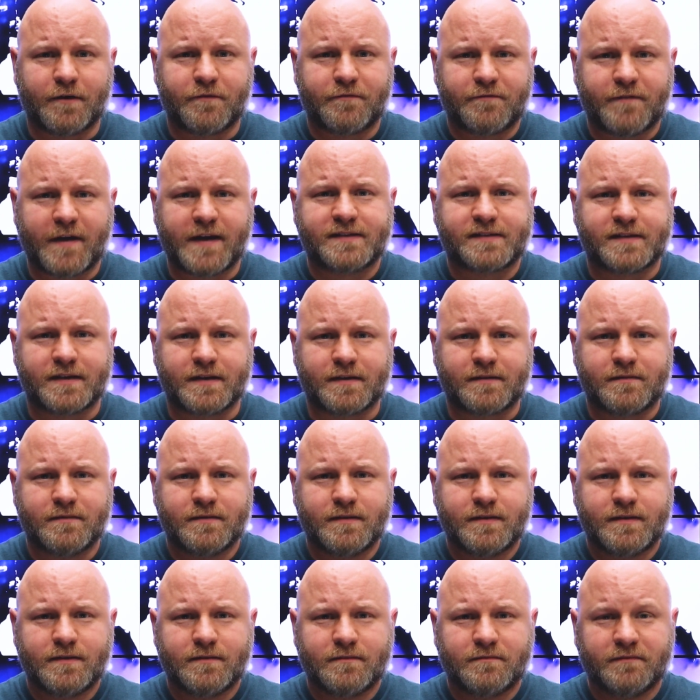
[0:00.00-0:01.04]
facing
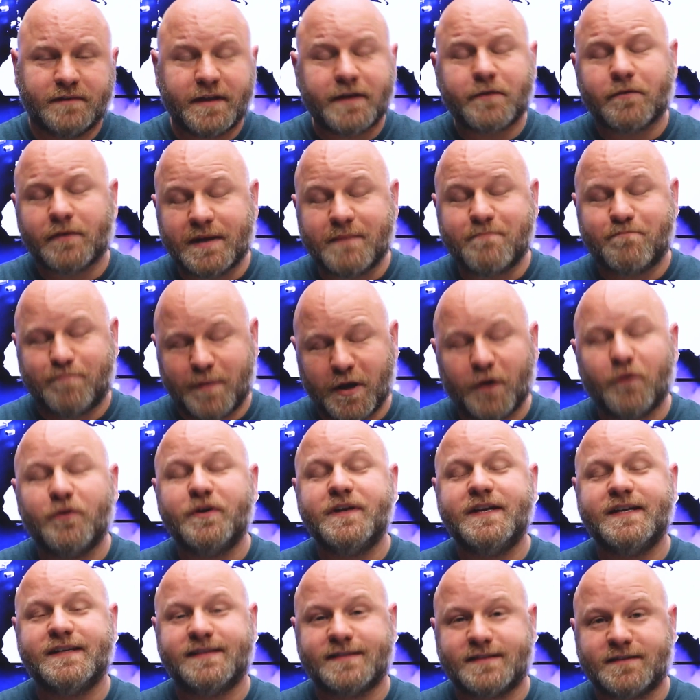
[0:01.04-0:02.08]
literally
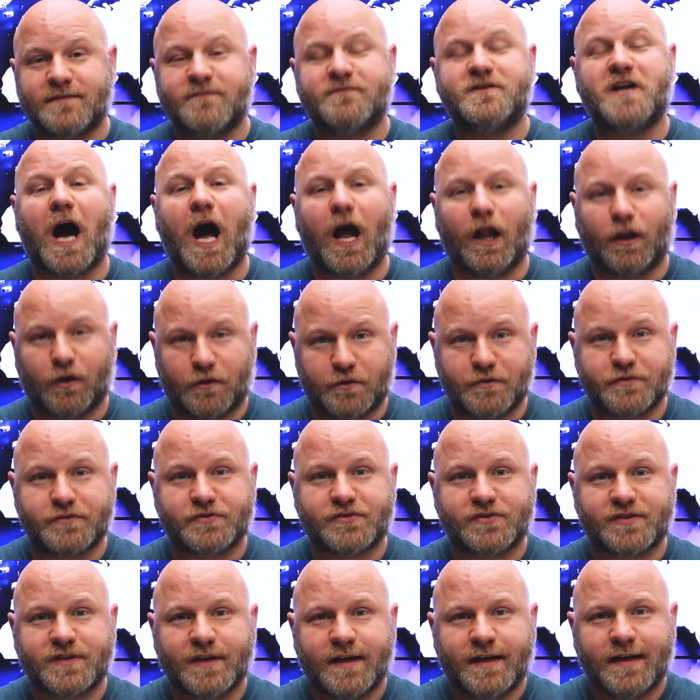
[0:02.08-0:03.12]
billions of
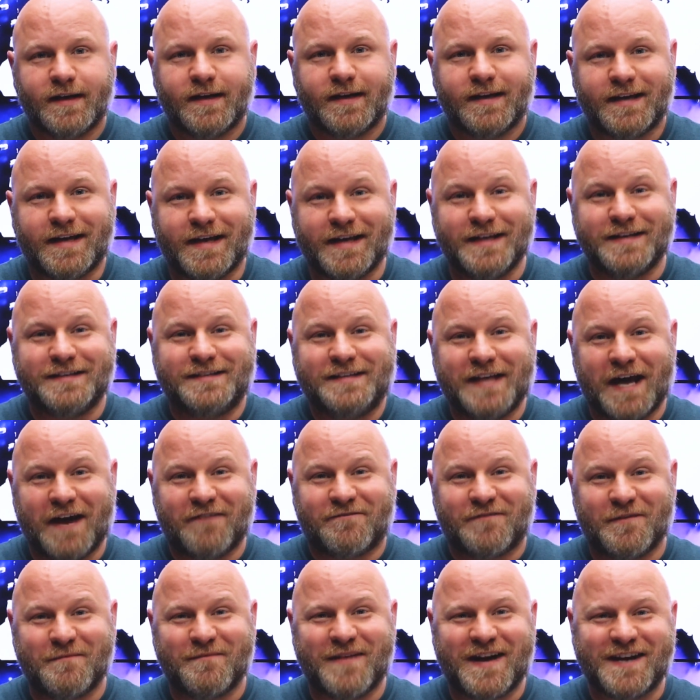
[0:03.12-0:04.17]
dollars in
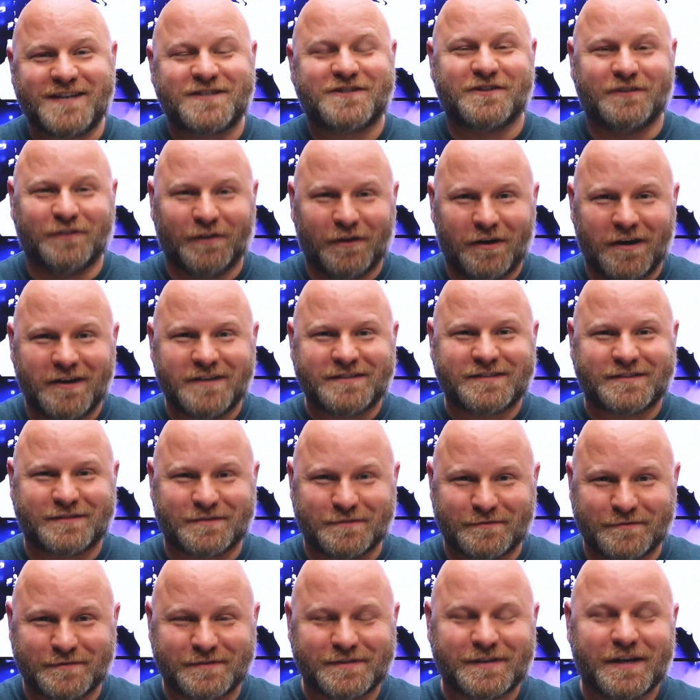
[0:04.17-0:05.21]
defamation
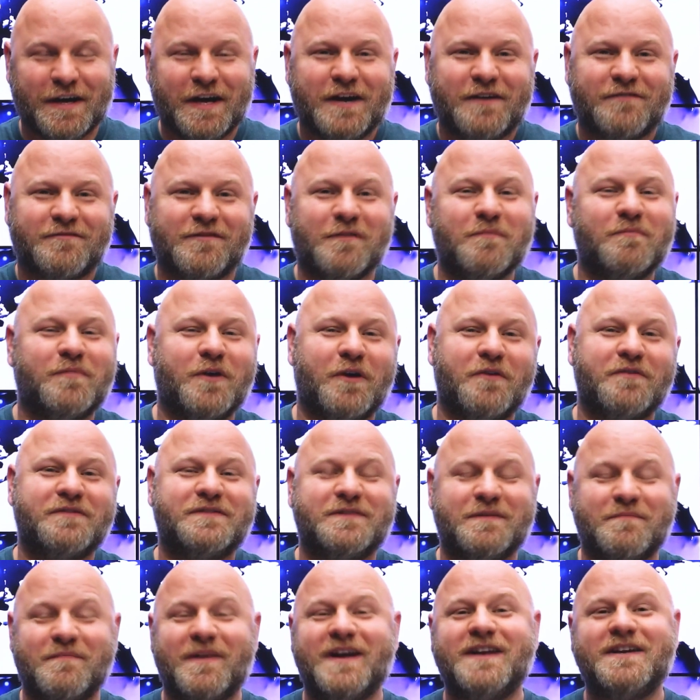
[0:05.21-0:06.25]
lawsuits from
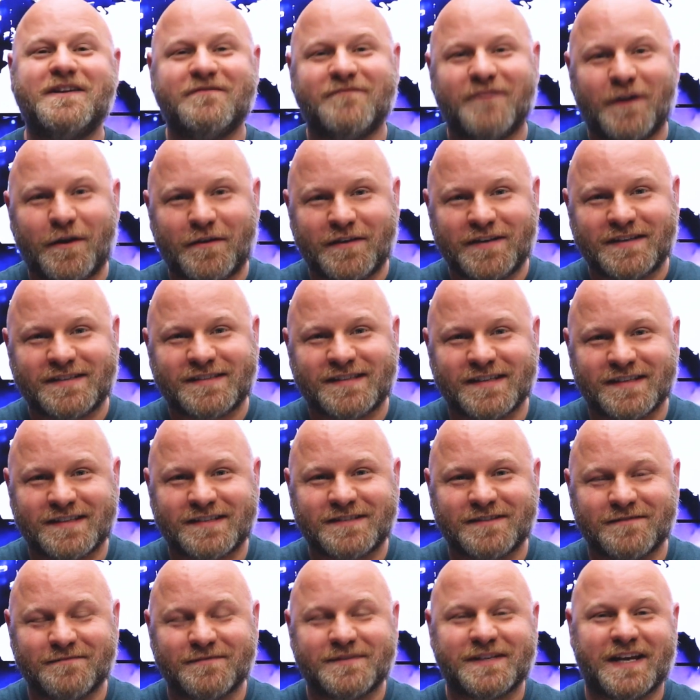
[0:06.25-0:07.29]
both Dominion Voting
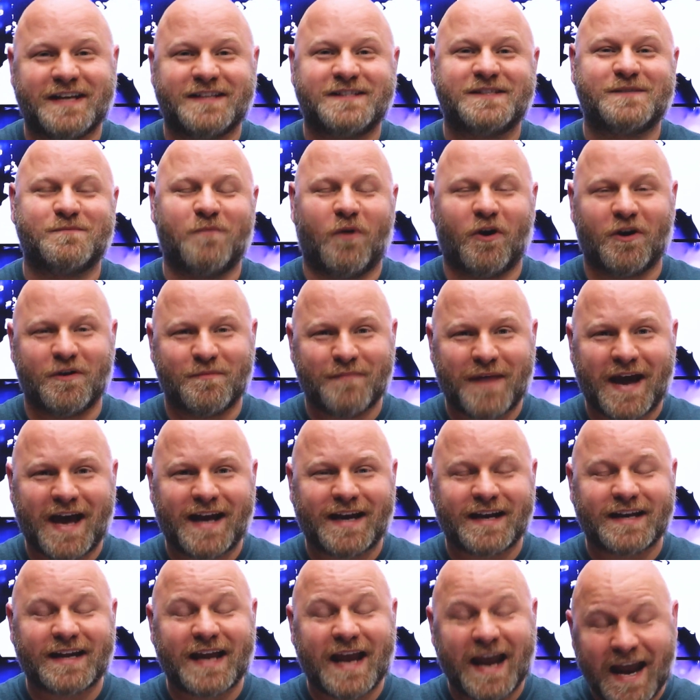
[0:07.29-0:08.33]
Systems and
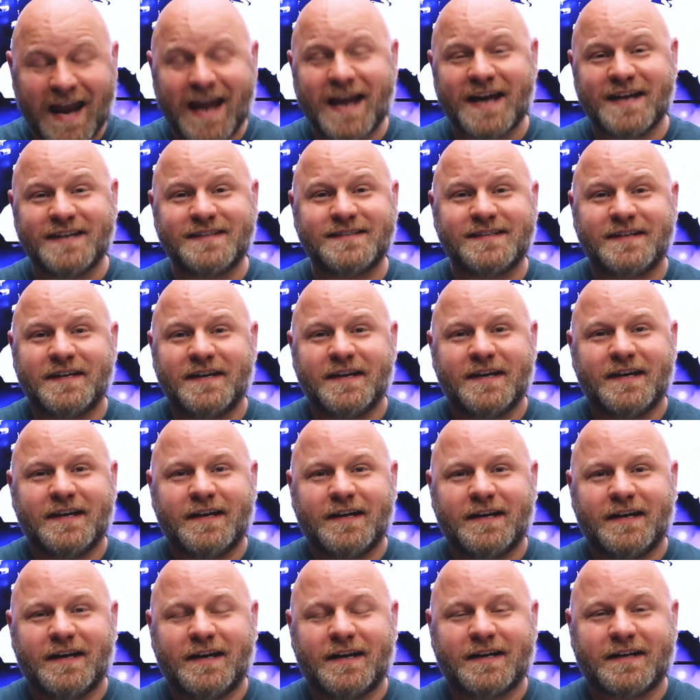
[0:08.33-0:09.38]
Smartmatic, and
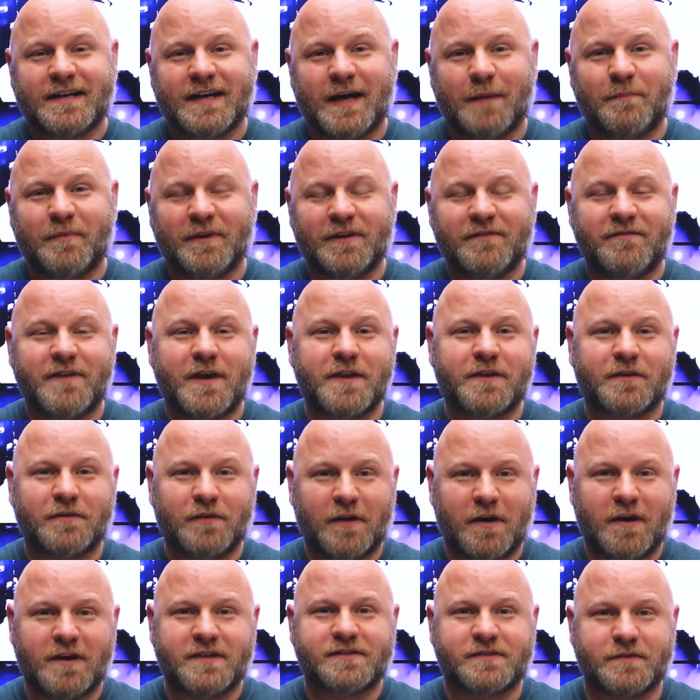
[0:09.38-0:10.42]
a couple of other
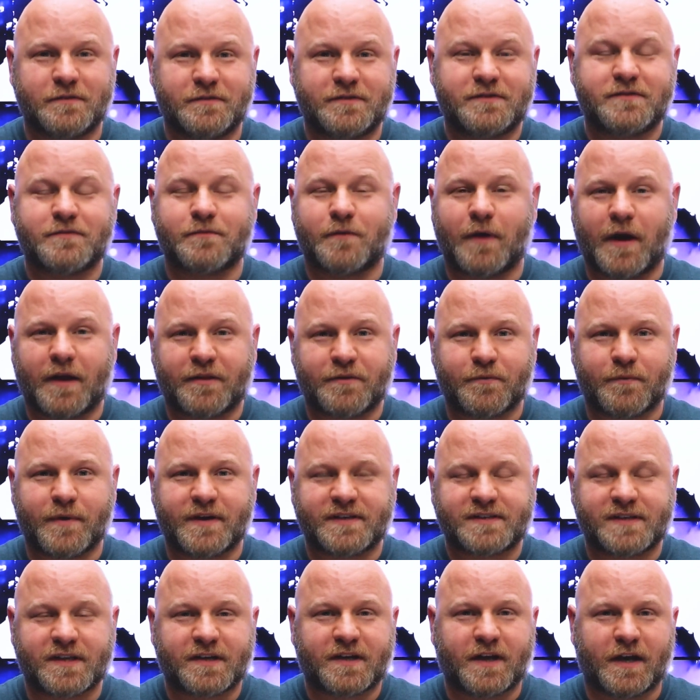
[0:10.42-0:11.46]
lawsuits throughout the
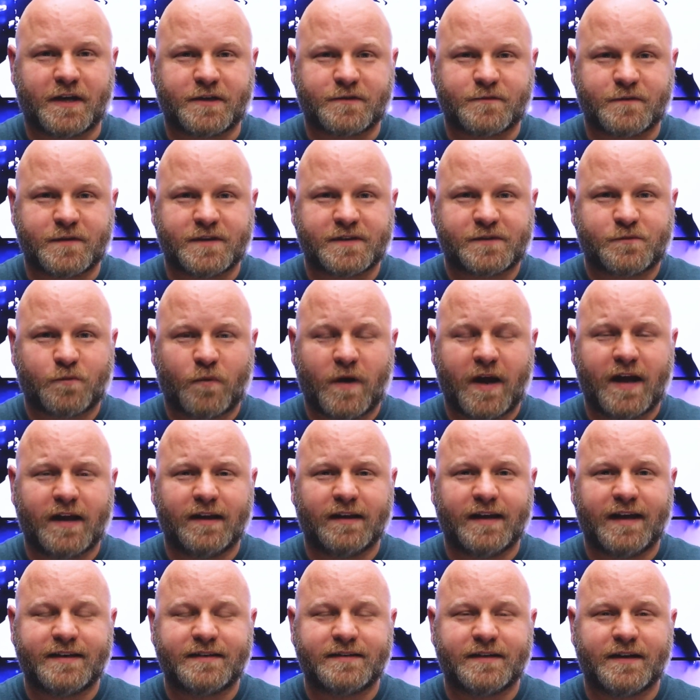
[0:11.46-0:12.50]
rest of the country as
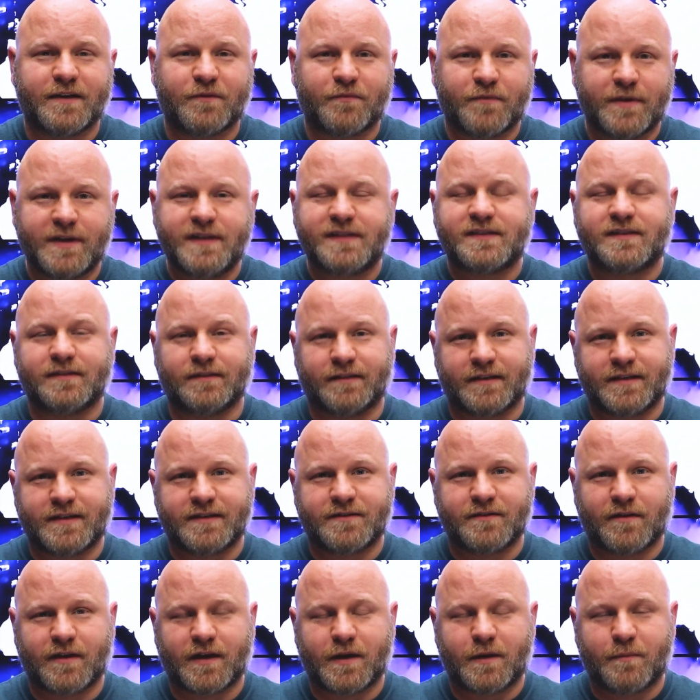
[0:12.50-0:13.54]
well. And recently,
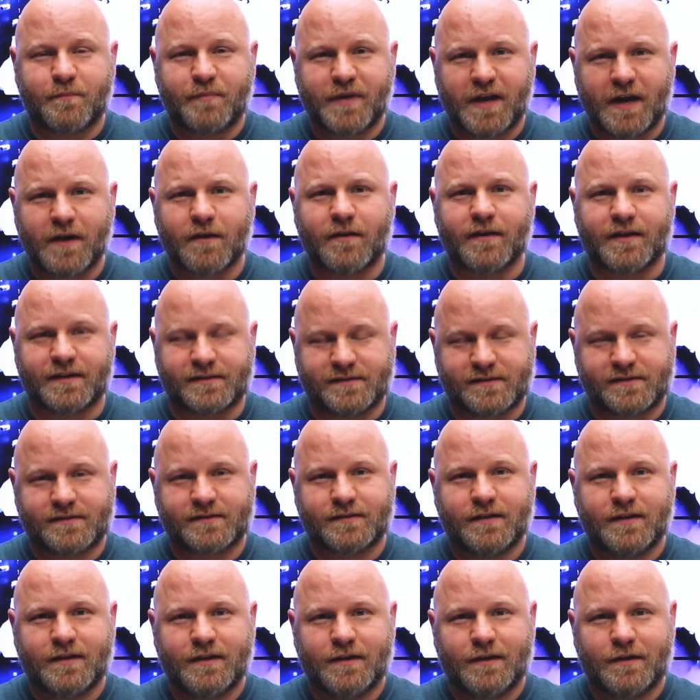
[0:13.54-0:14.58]
during an
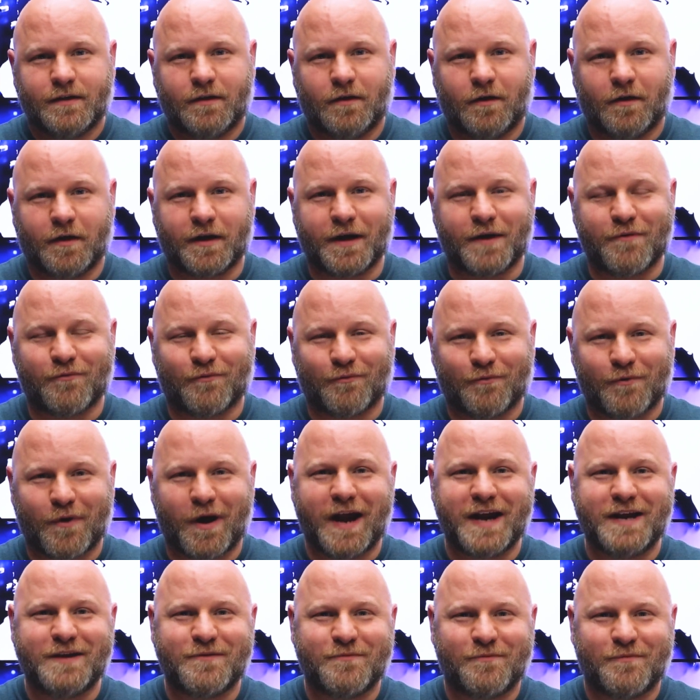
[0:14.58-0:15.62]
appearance on a
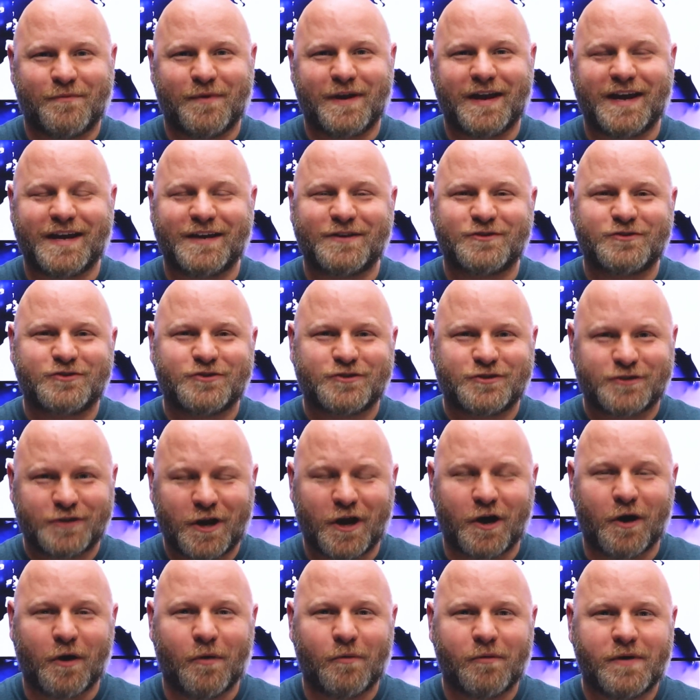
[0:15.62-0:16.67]
right-wing
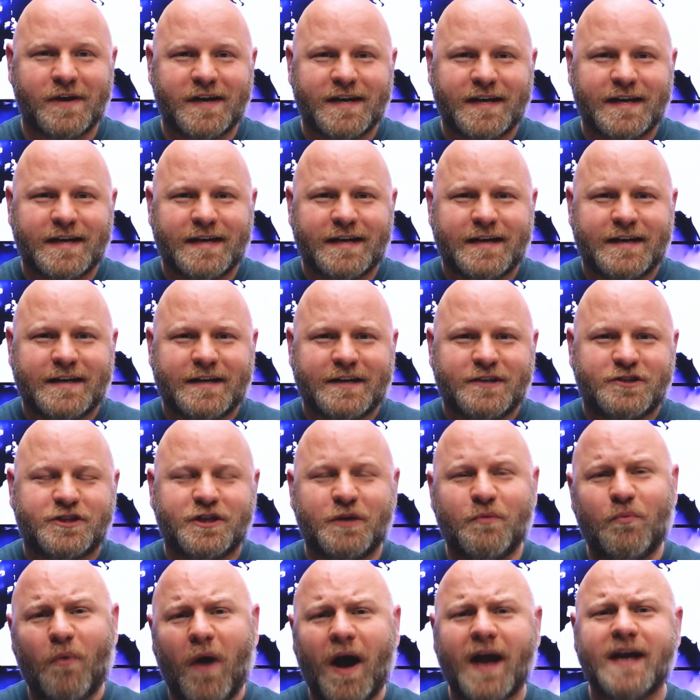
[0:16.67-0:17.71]
show,
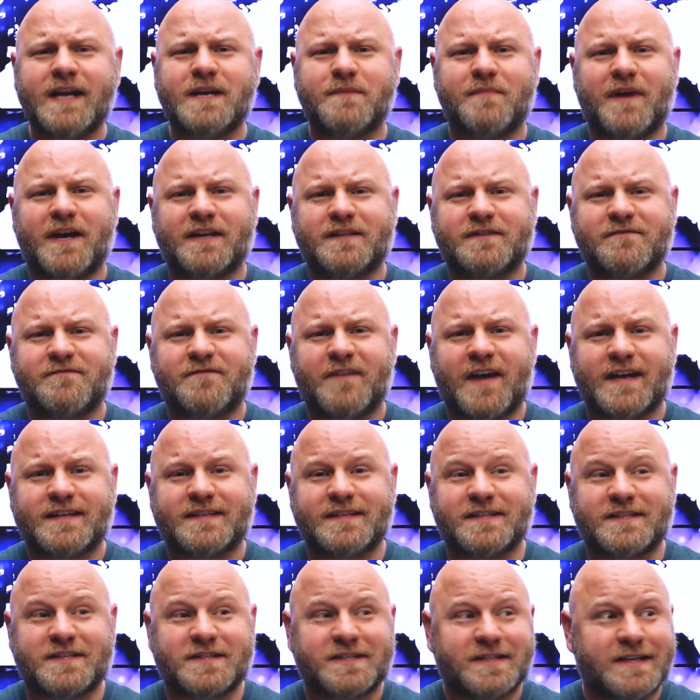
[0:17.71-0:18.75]
she whined about the
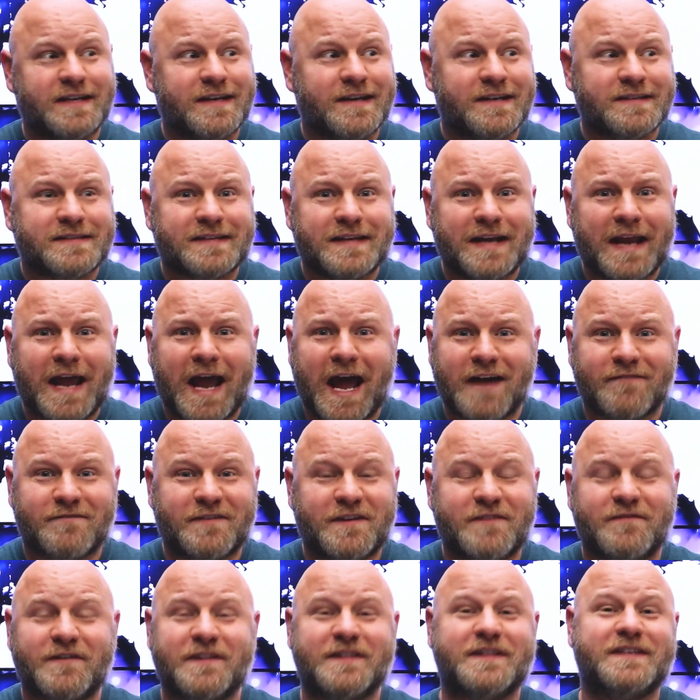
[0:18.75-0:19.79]
fact that she doesn't have
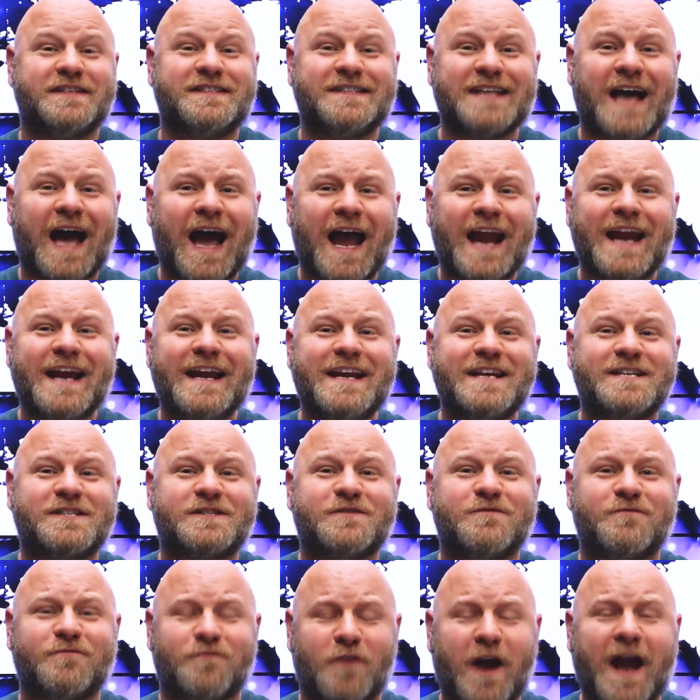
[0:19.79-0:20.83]
even the
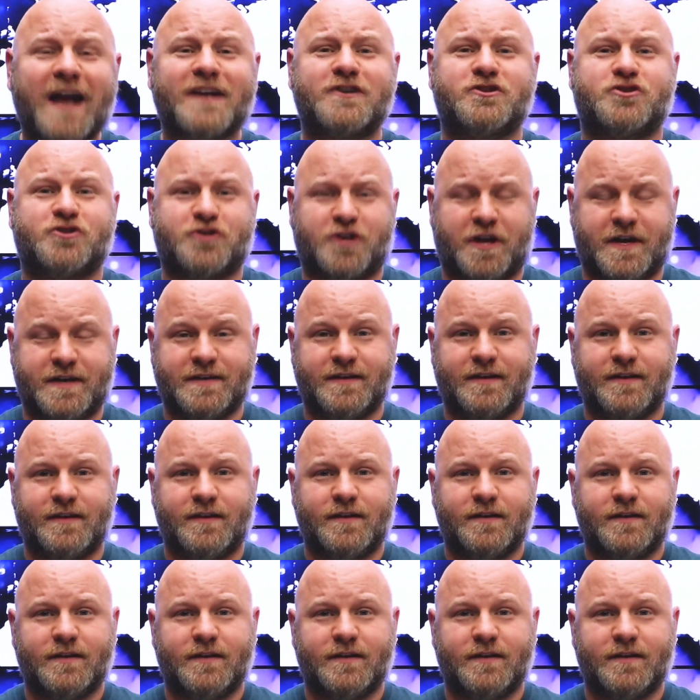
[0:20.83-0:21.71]
tiniest fraction